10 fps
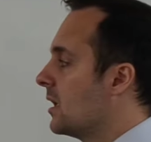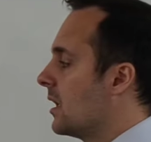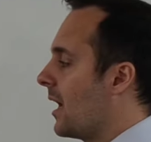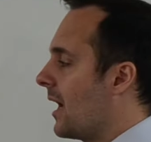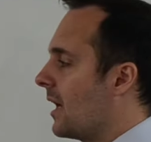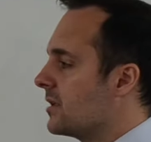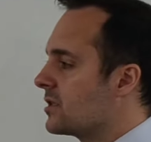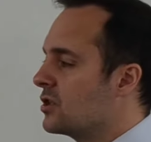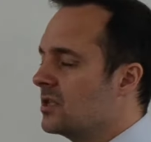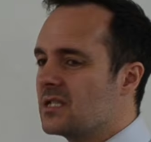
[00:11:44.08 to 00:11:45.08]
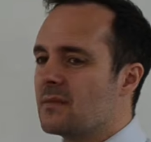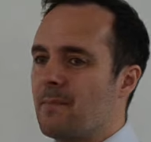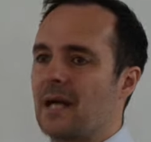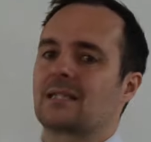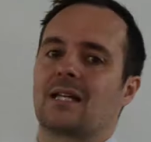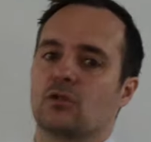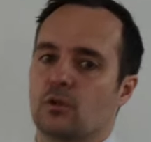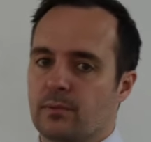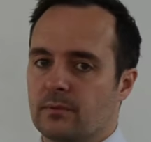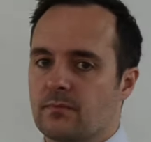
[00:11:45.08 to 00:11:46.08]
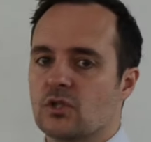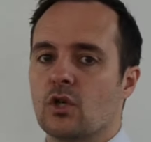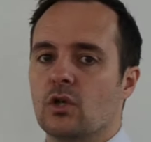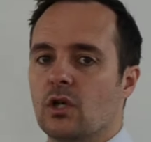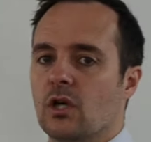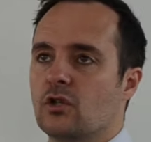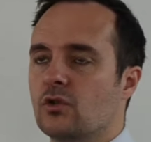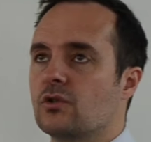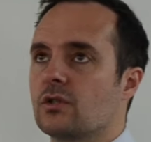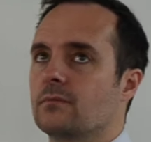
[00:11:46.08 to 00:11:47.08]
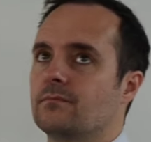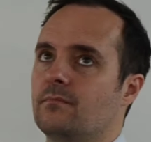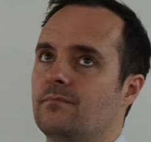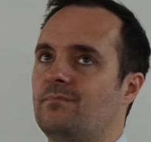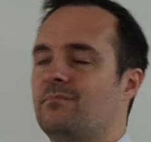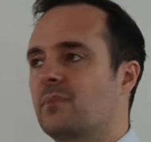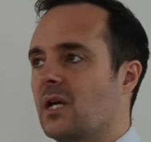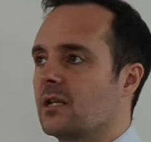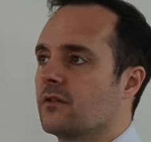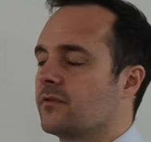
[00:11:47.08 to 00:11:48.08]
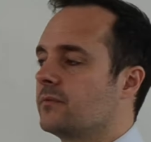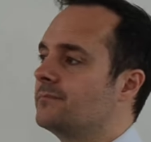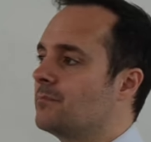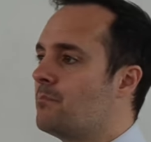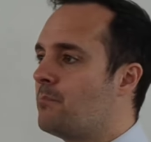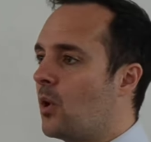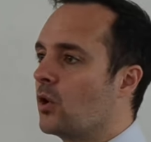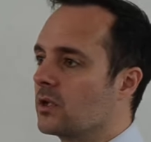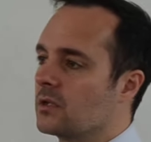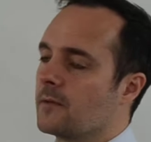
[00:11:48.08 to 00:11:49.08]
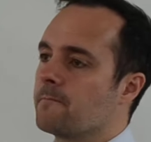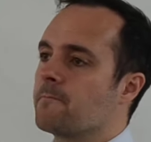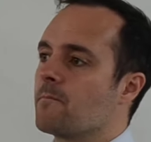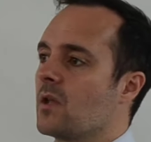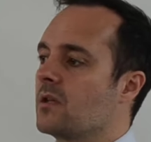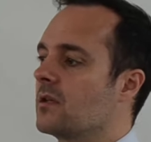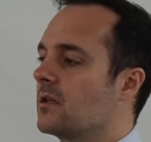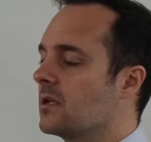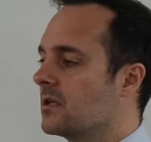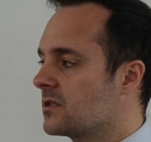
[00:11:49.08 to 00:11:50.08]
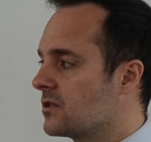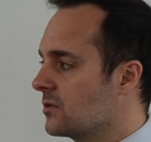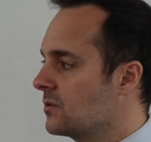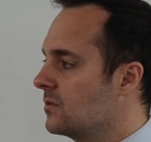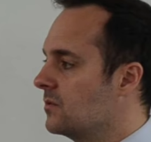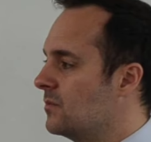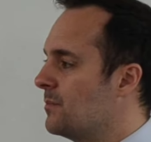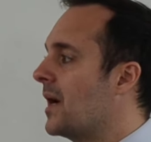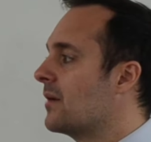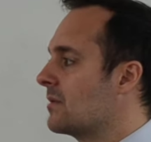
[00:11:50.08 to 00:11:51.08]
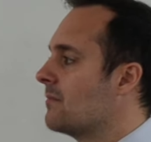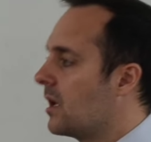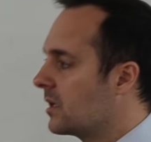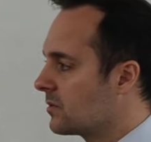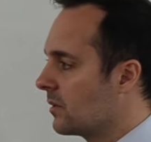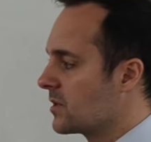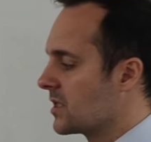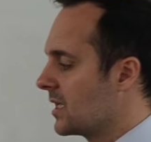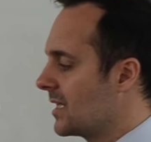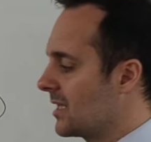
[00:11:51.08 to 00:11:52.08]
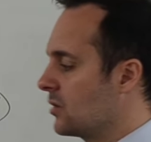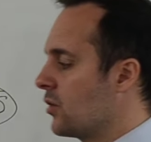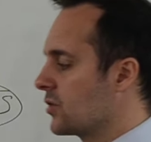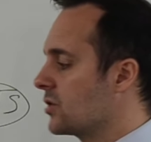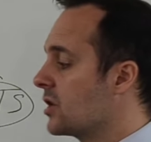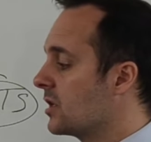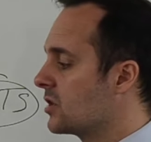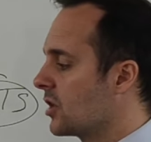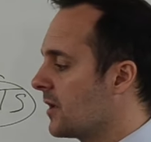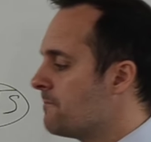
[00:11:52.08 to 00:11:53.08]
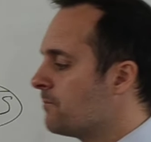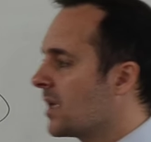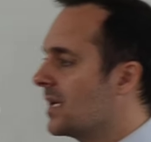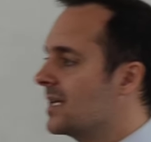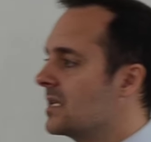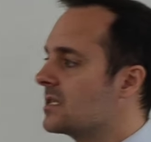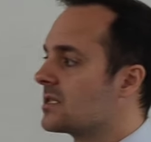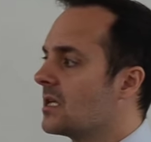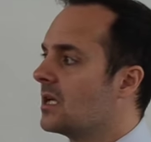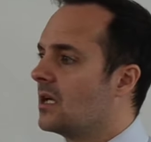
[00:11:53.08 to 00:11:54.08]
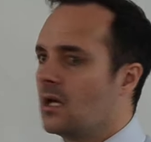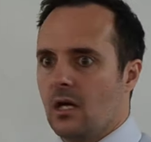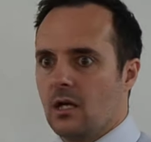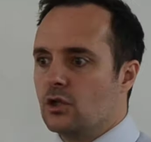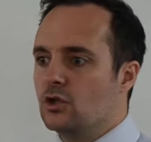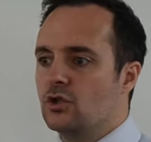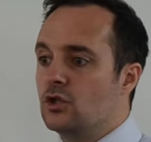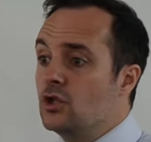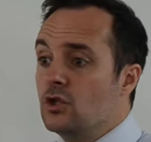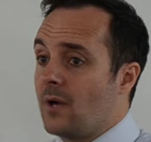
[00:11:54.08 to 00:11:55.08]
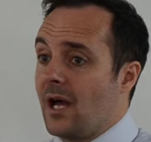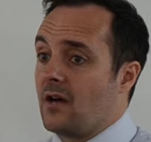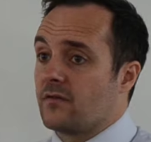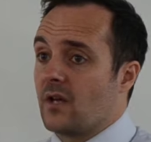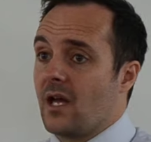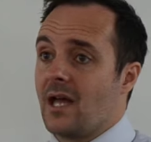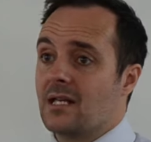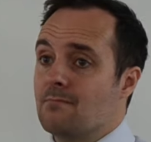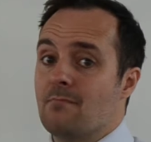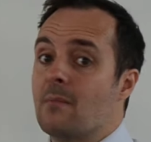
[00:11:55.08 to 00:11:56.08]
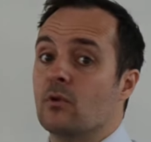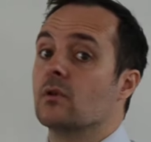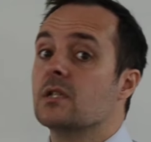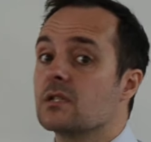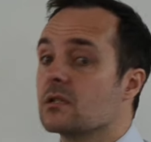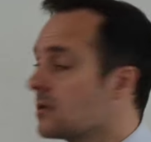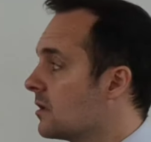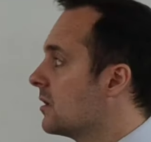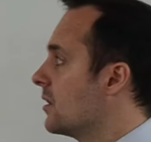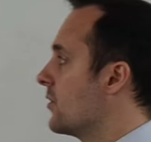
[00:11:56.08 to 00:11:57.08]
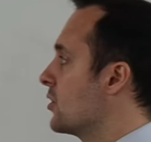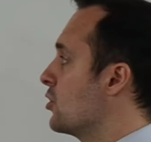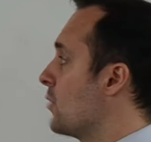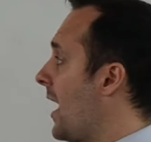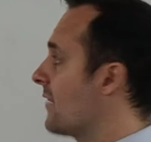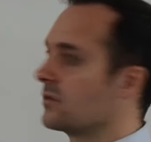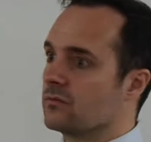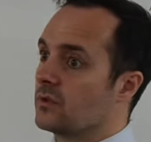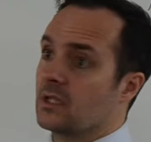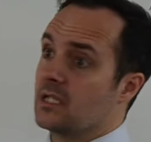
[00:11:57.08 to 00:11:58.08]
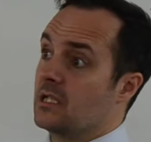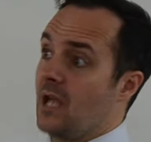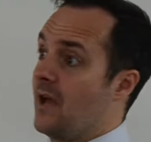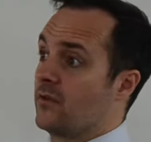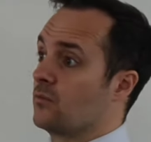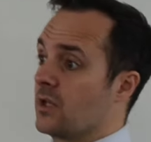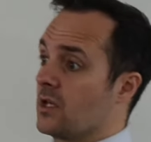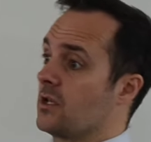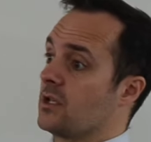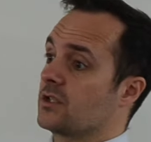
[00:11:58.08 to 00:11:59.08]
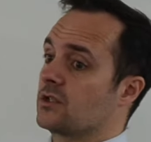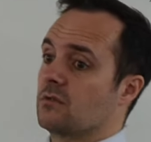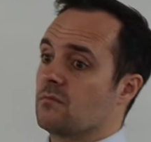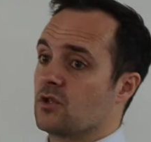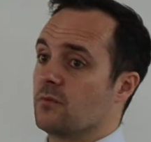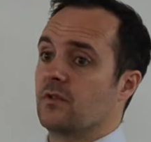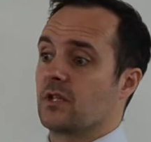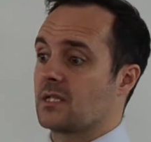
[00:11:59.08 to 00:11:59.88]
And you need to back that up. So a good kind of point to bear in mind when we're saying it ignores nurture is, do you have any memories that you haven't really ever rehearsed? Something that's